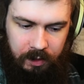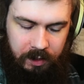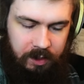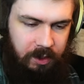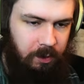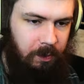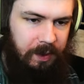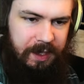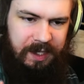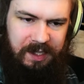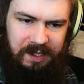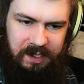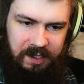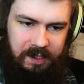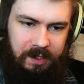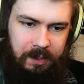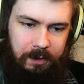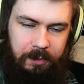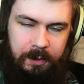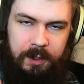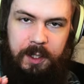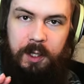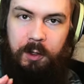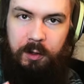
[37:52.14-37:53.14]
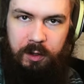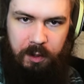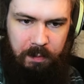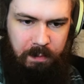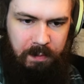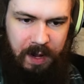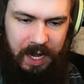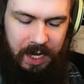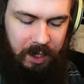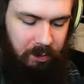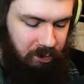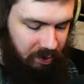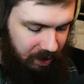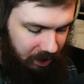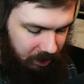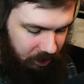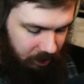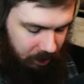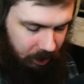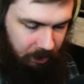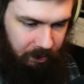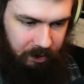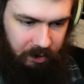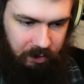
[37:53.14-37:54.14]
so we can still hear the main
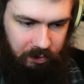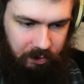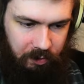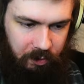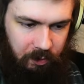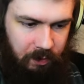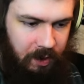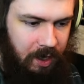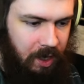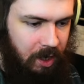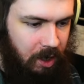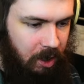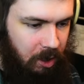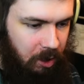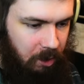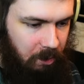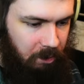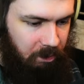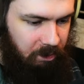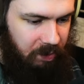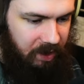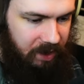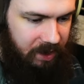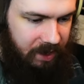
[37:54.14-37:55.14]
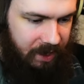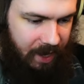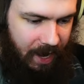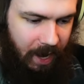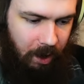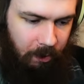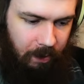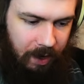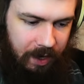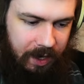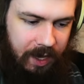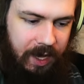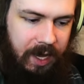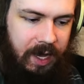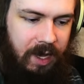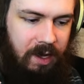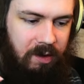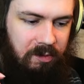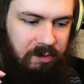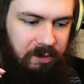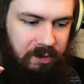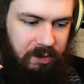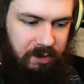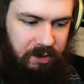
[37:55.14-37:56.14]
pitch coming through. But now I
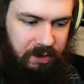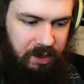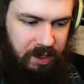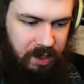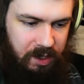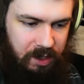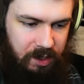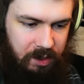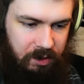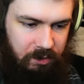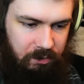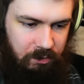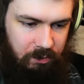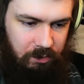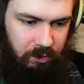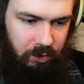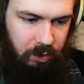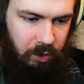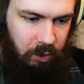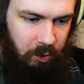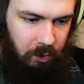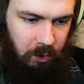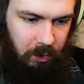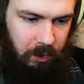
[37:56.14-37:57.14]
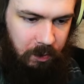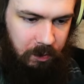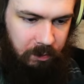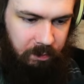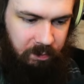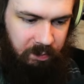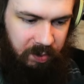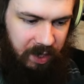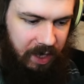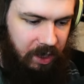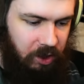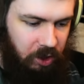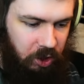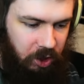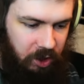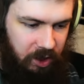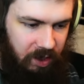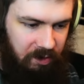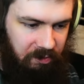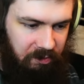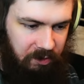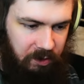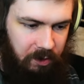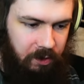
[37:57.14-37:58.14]
have the dual pitch
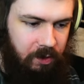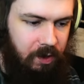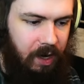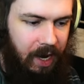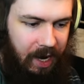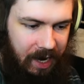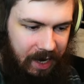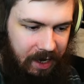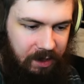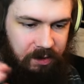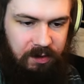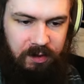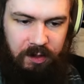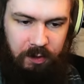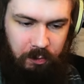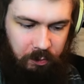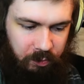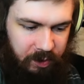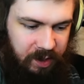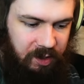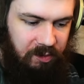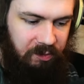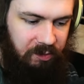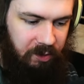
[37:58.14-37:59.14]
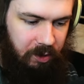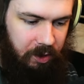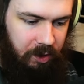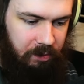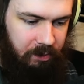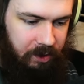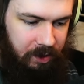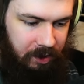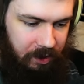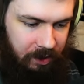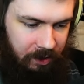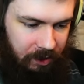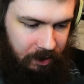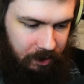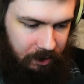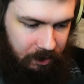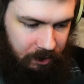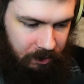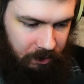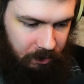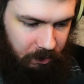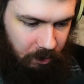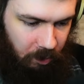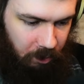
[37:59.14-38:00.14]
shifter and the reverb
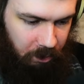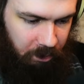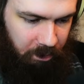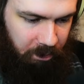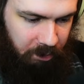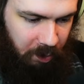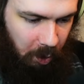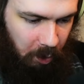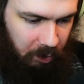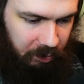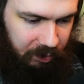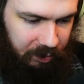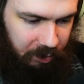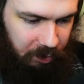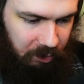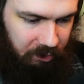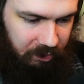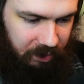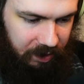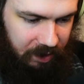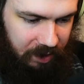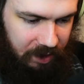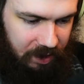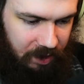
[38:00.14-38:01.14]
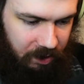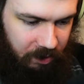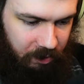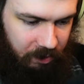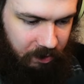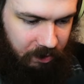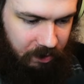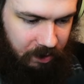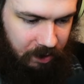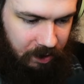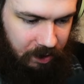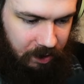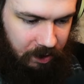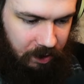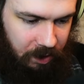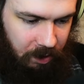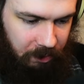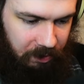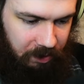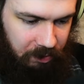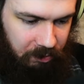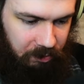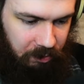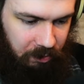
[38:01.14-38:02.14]
both over here
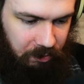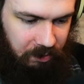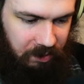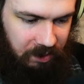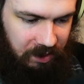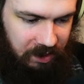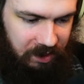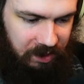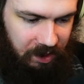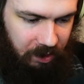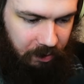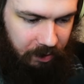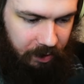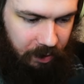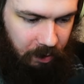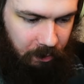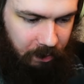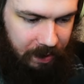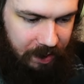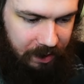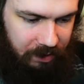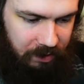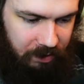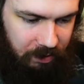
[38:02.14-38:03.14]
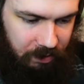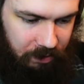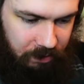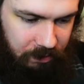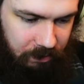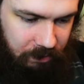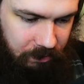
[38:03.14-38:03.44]
coming through to the stereo mix.